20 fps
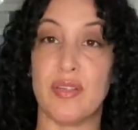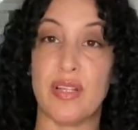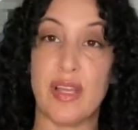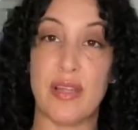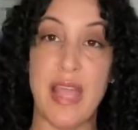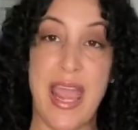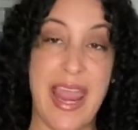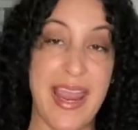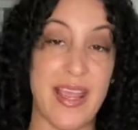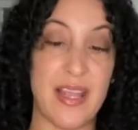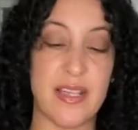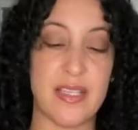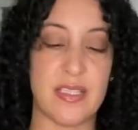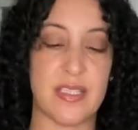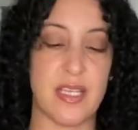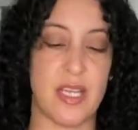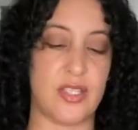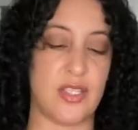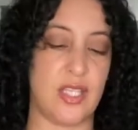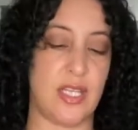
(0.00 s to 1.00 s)
hands
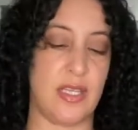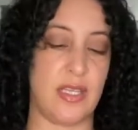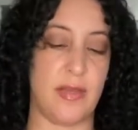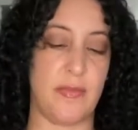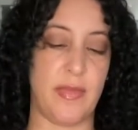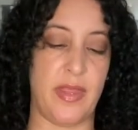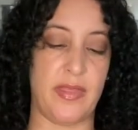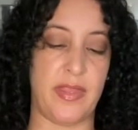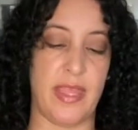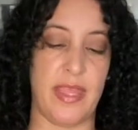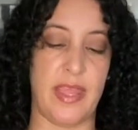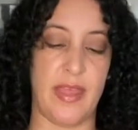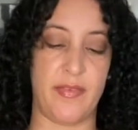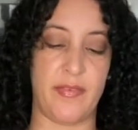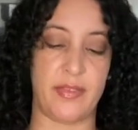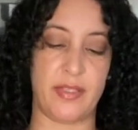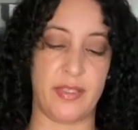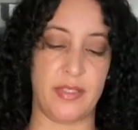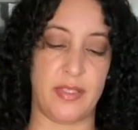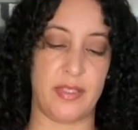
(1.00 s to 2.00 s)
touching them that they have
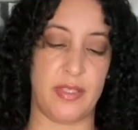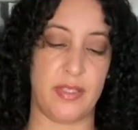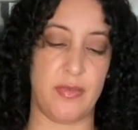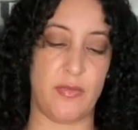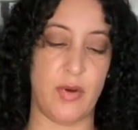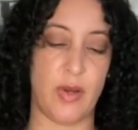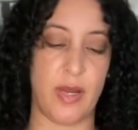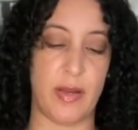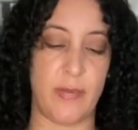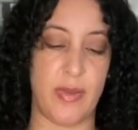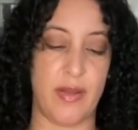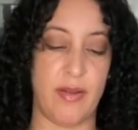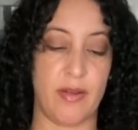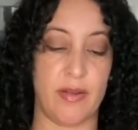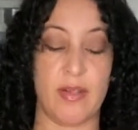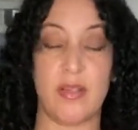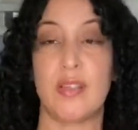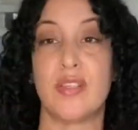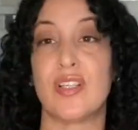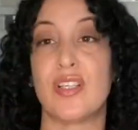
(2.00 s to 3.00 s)
to worry about
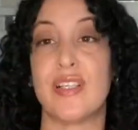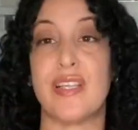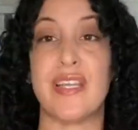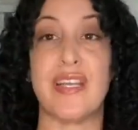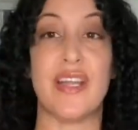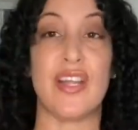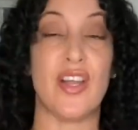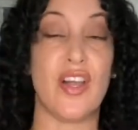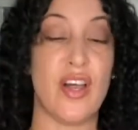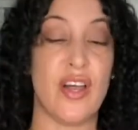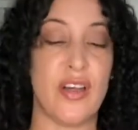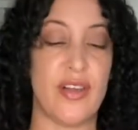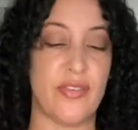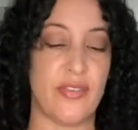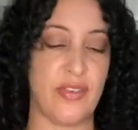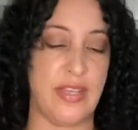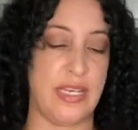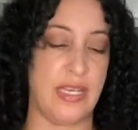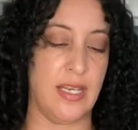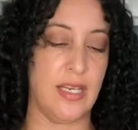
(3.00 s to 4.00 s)
cleaning off.
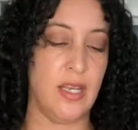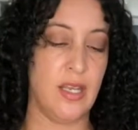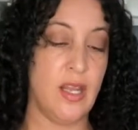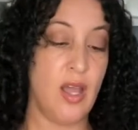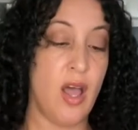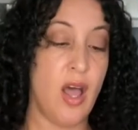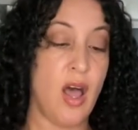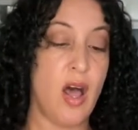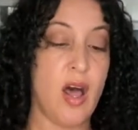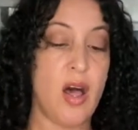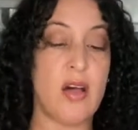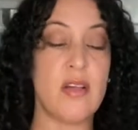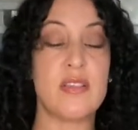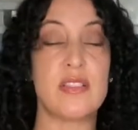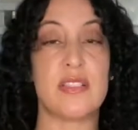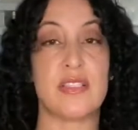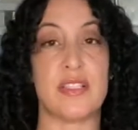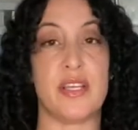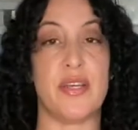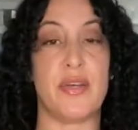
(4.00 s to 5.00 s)
And
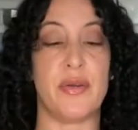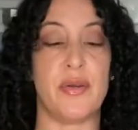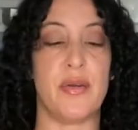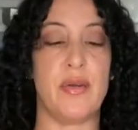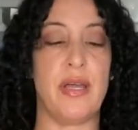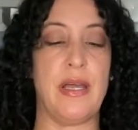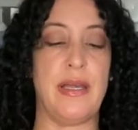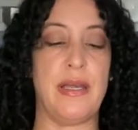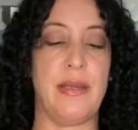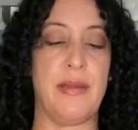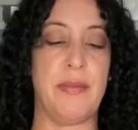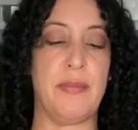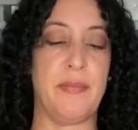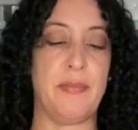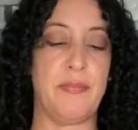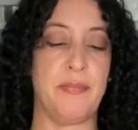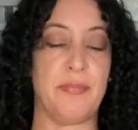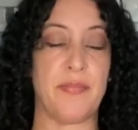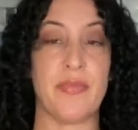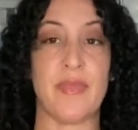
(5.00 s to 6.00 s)
also
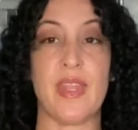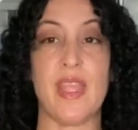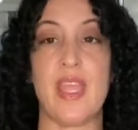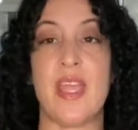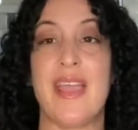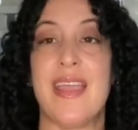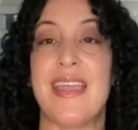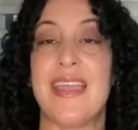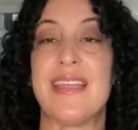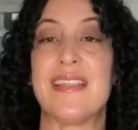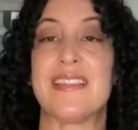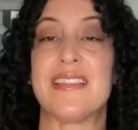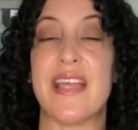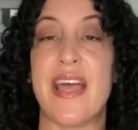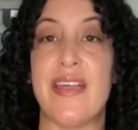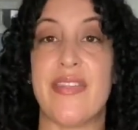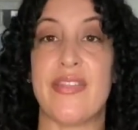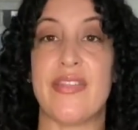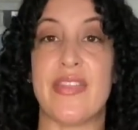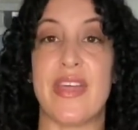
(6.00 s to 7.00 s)
he
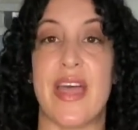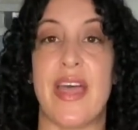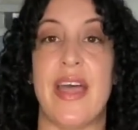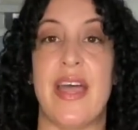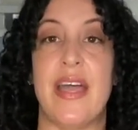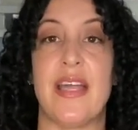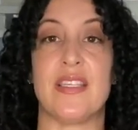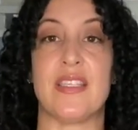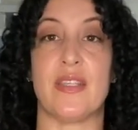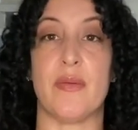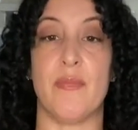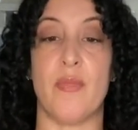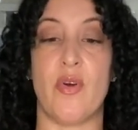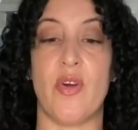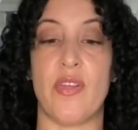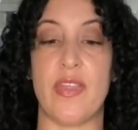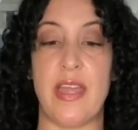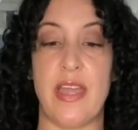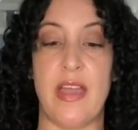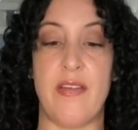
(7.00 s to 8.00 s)
said that the
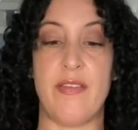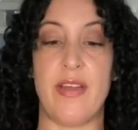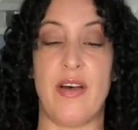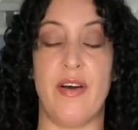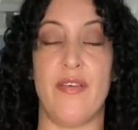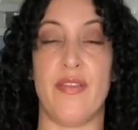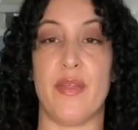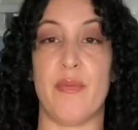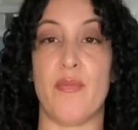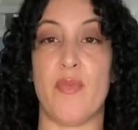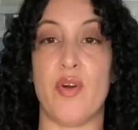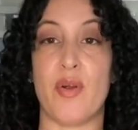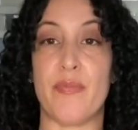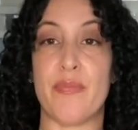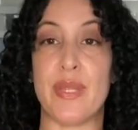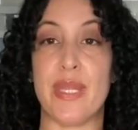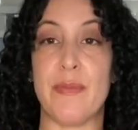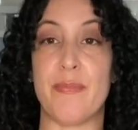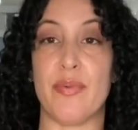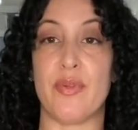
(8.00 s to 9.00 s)
more they have out, the more
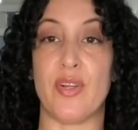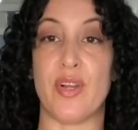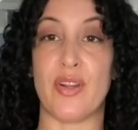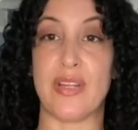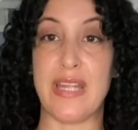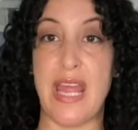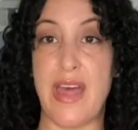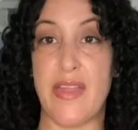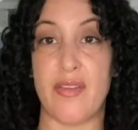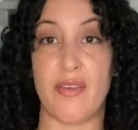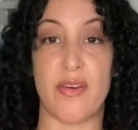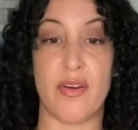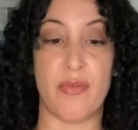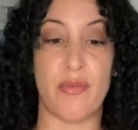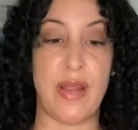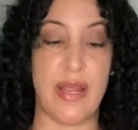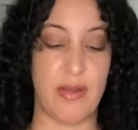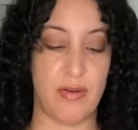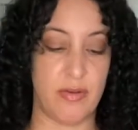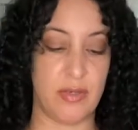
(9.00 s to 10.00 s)
people are gathered
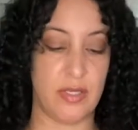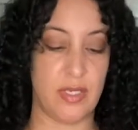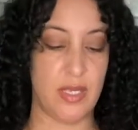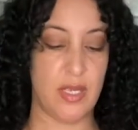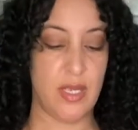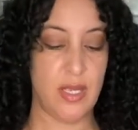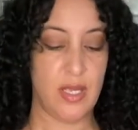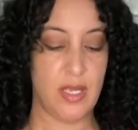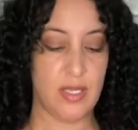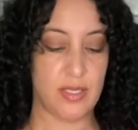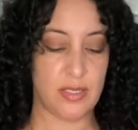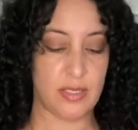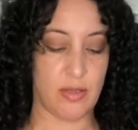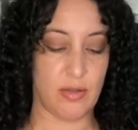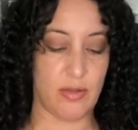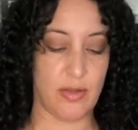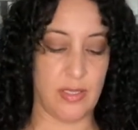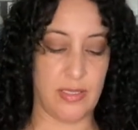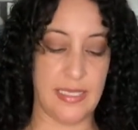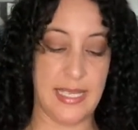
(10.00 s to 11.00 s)
around. So
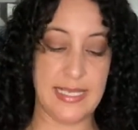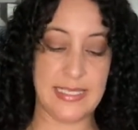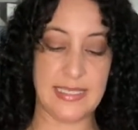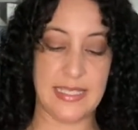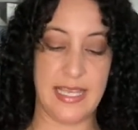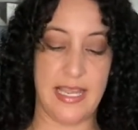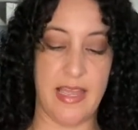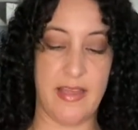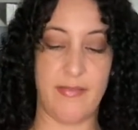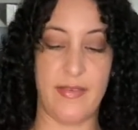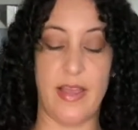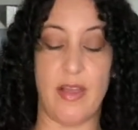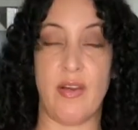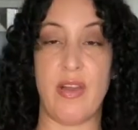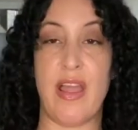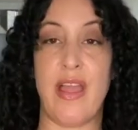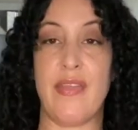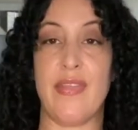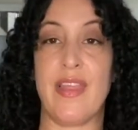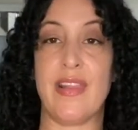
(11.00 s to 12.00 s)
the less they have out
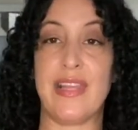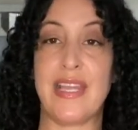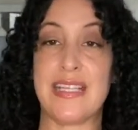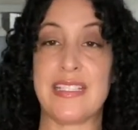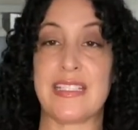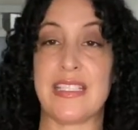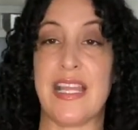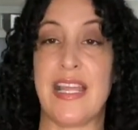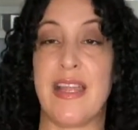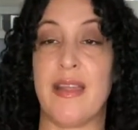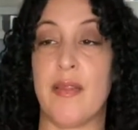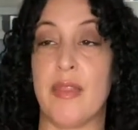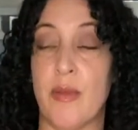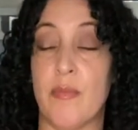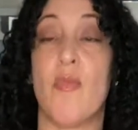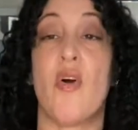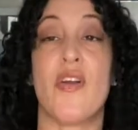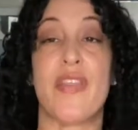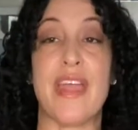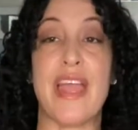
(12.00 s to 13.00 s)
and the
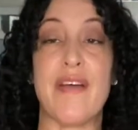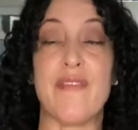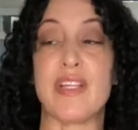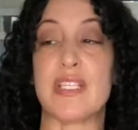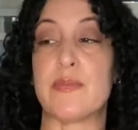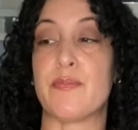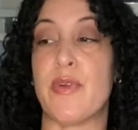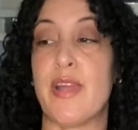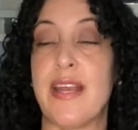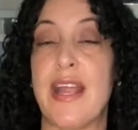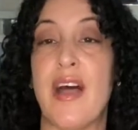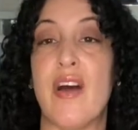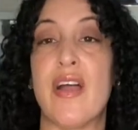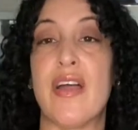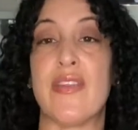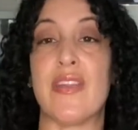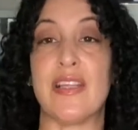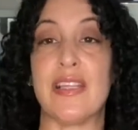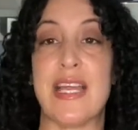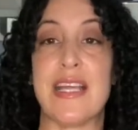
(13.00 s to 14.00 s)
more they have it spread out,
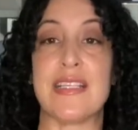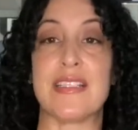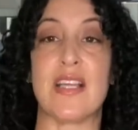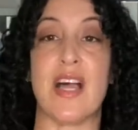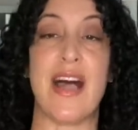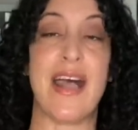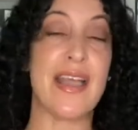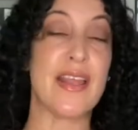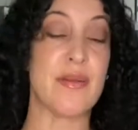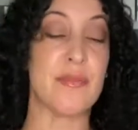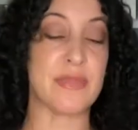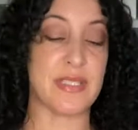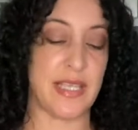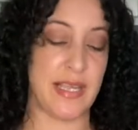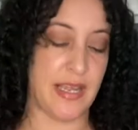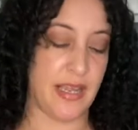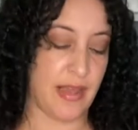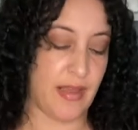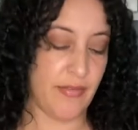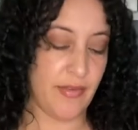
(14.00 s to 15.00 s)
and the less items they
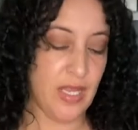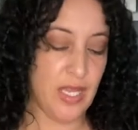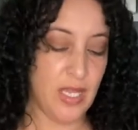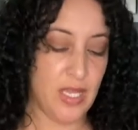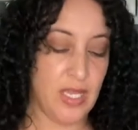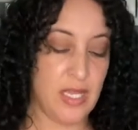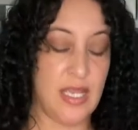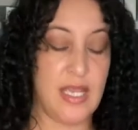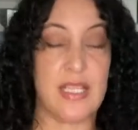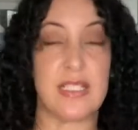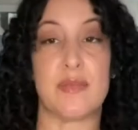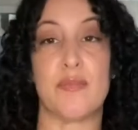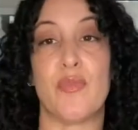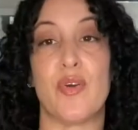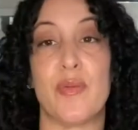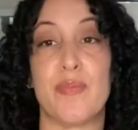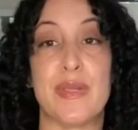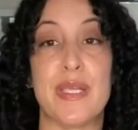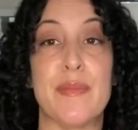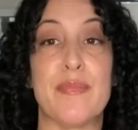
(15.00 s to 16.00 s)
have, it's
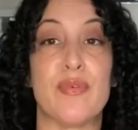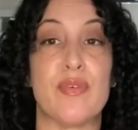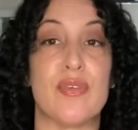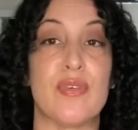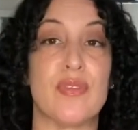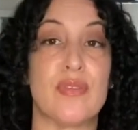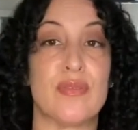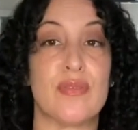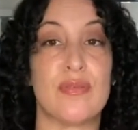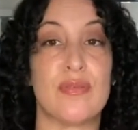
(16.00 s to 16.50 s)
more people